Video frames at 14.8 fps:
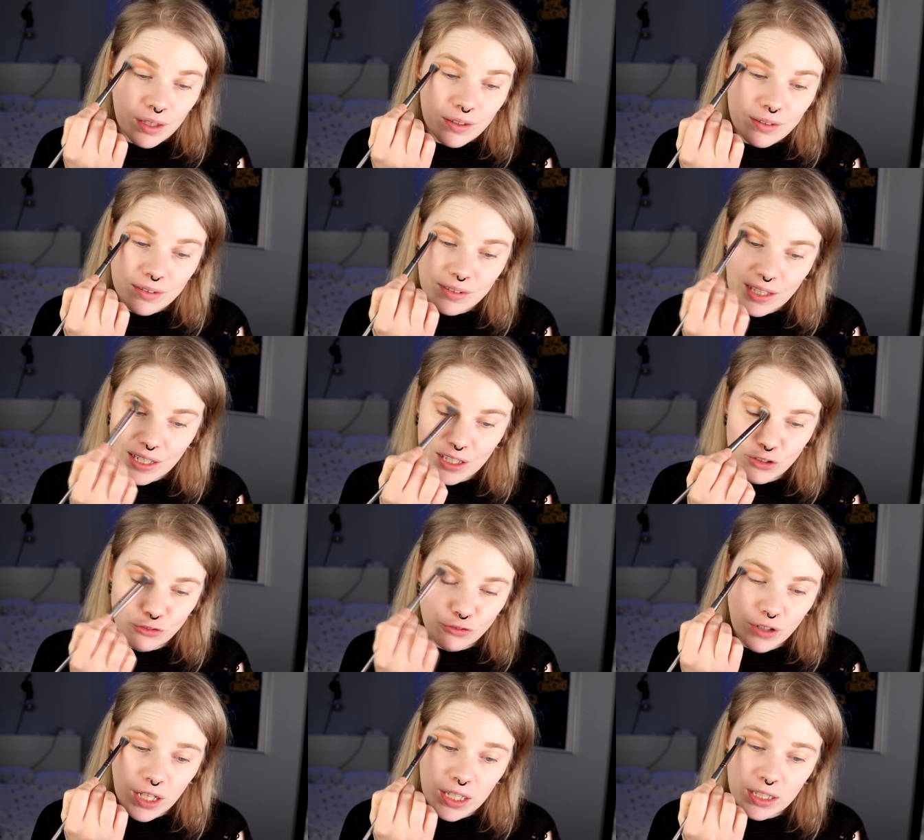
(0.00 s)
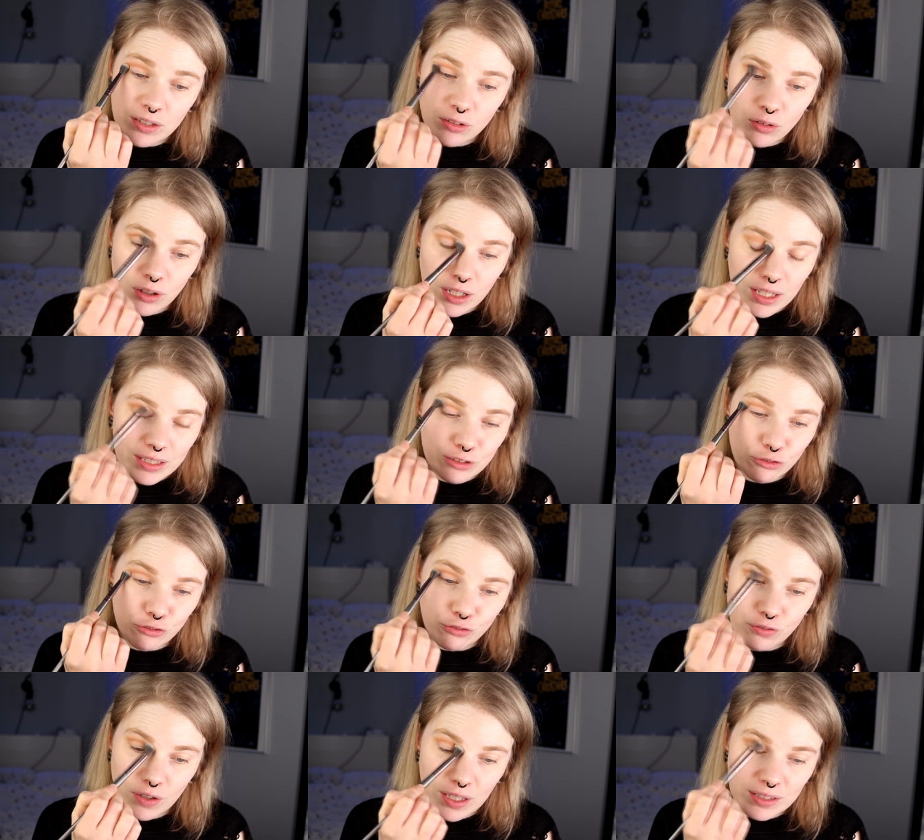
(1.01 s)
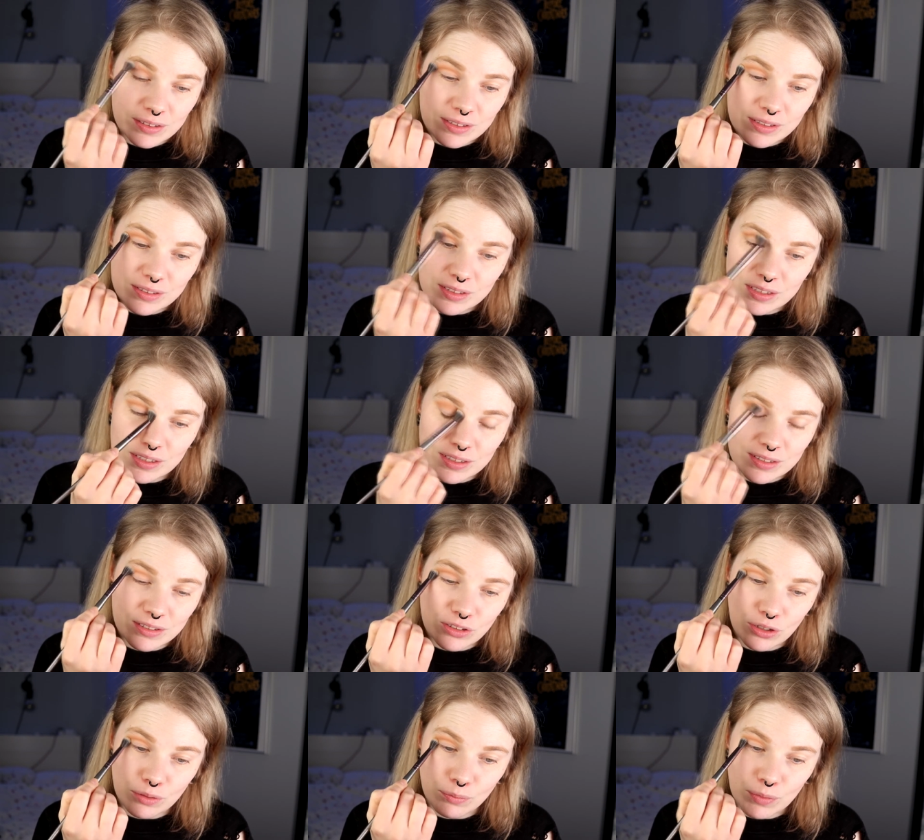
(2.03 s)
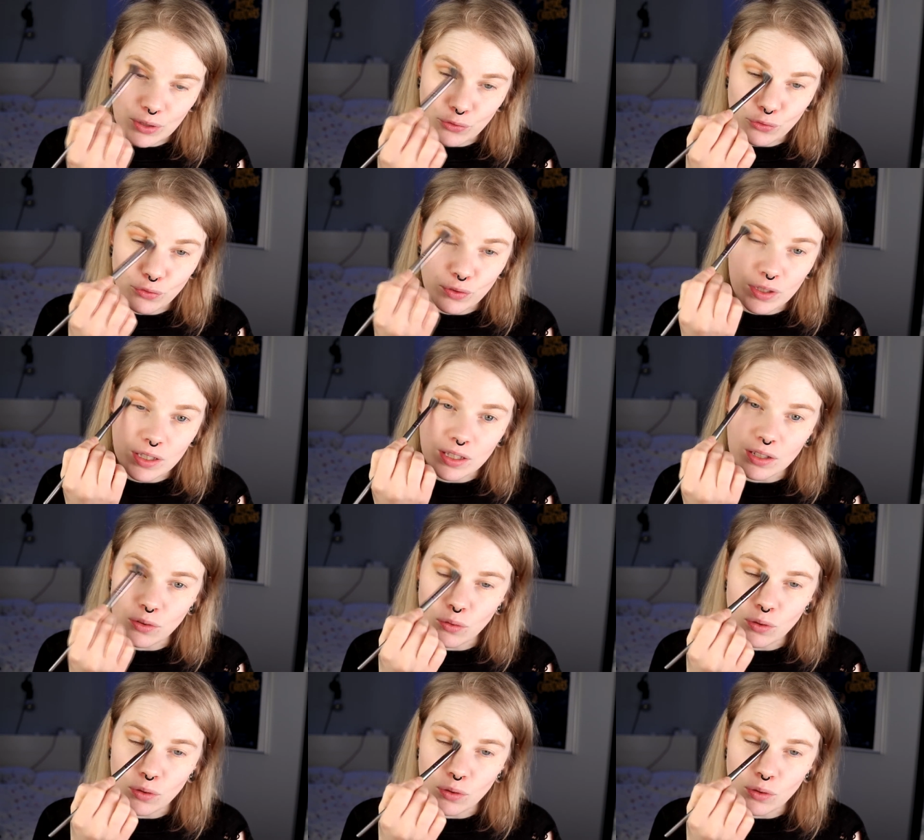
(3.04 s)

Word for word: Sci-fi or like fantasy is not my thing at